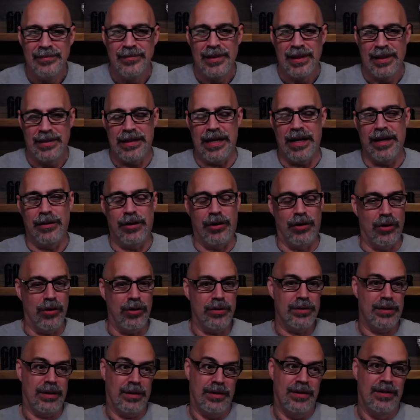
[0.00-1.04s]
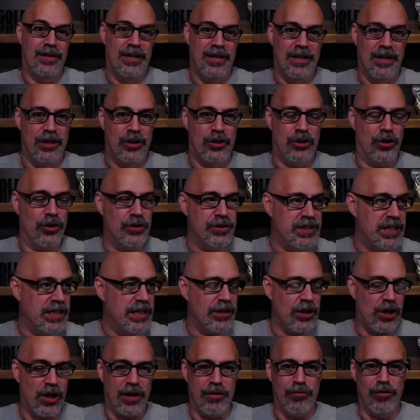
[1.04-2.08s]
Yeah, gold
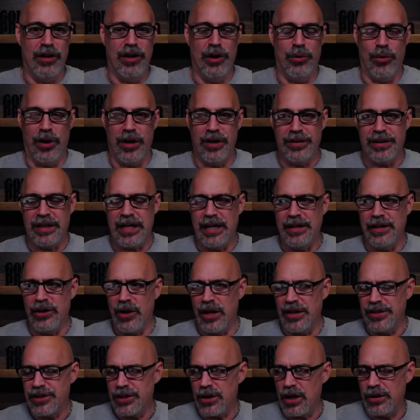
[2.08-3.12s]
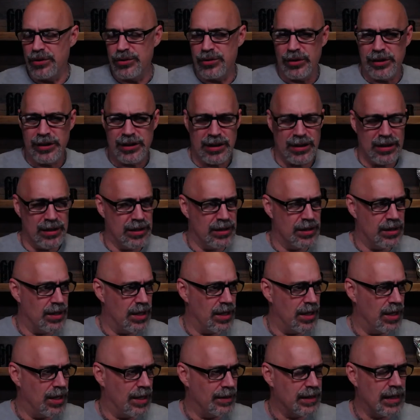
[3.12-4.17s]
teeth aren't really worth it. I know. I was looking.
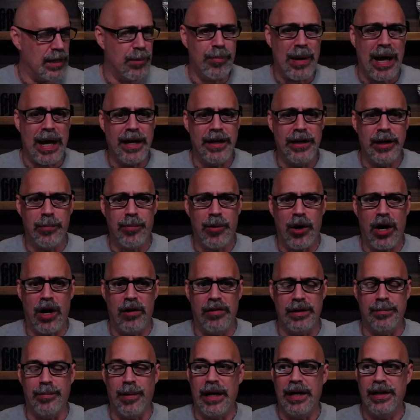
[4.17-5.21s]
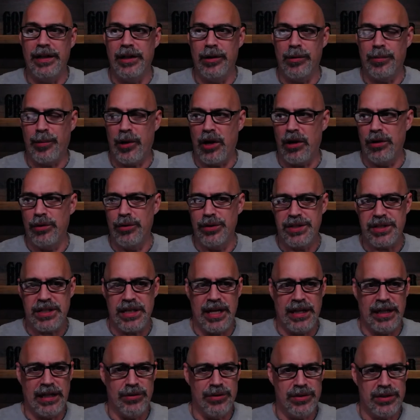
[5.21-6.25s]
I think Pioneer Polly. Pioneer Polly was
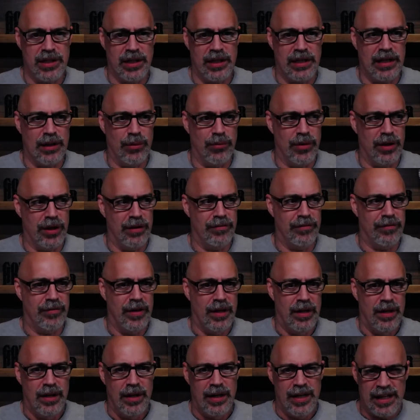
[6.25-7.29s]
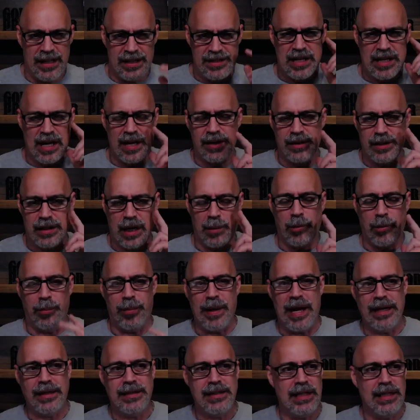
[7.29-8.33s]
saying he was going to get he's got a couple
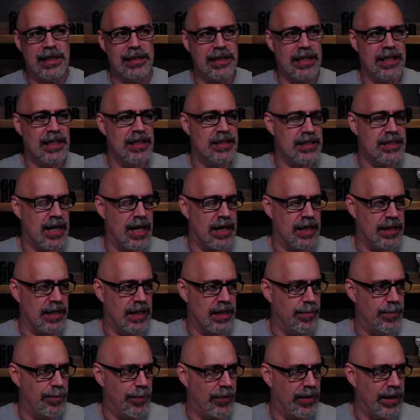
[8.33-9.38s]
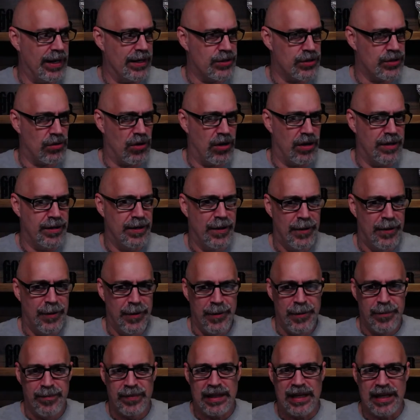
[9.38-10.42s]
back teeth that he's got to get implants on,
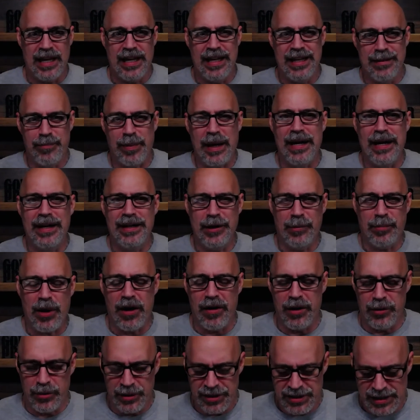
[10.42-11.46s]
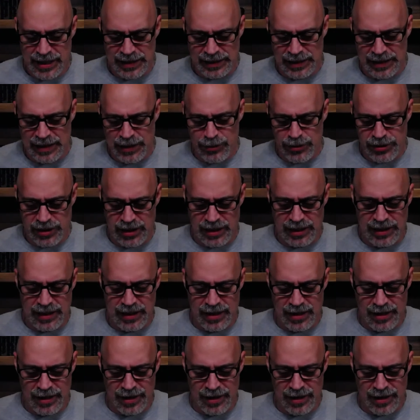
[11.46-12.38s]
and Pioneer Polly was saying that he was going to get